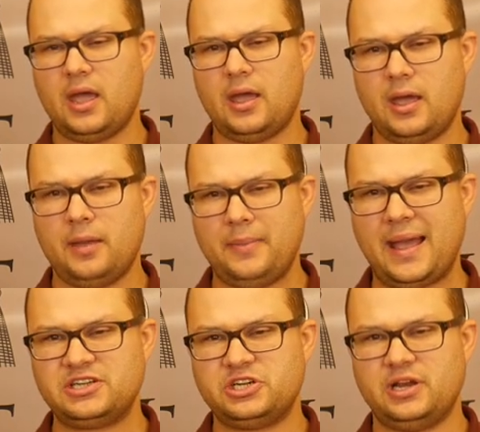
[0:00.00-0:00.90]

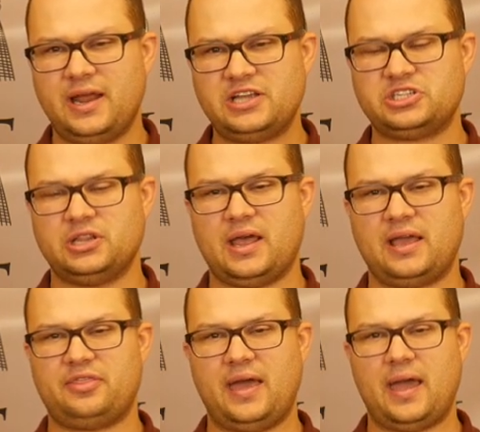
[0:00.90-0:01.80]
Imagine a nation
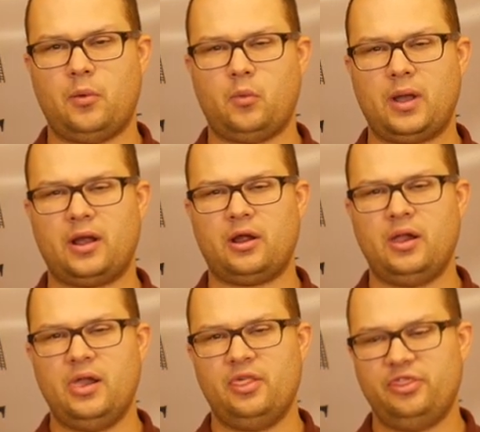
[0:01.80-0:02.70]
like that where